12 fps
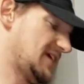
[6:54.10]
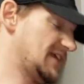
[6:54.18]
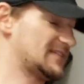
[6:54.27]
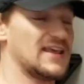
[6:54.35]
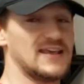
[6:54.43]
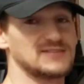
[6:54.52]

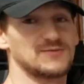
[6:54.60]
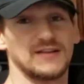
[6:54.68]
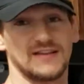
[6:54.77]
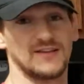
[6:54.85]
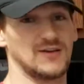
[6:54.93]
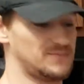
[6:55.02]
it tastes
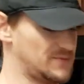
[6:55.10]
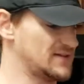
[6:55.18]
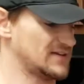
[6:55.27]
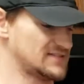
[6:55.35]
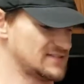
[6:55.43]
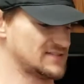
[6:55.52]
really good
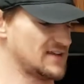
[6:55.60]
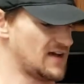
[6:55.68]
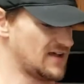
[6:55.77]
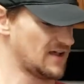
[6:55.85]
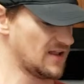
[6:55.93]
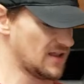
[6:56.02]
because it's
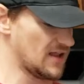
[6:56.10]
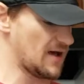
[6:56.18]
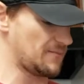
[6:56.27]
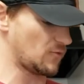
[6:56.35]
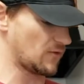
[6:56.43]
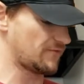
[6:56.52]
got a
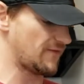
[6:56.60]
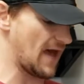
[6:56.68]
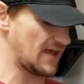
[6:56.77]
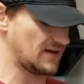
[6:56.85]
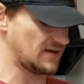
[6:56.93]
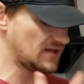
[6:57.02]
lot more
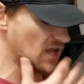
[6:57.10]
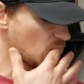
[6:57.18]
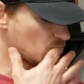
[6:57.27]
fat in it.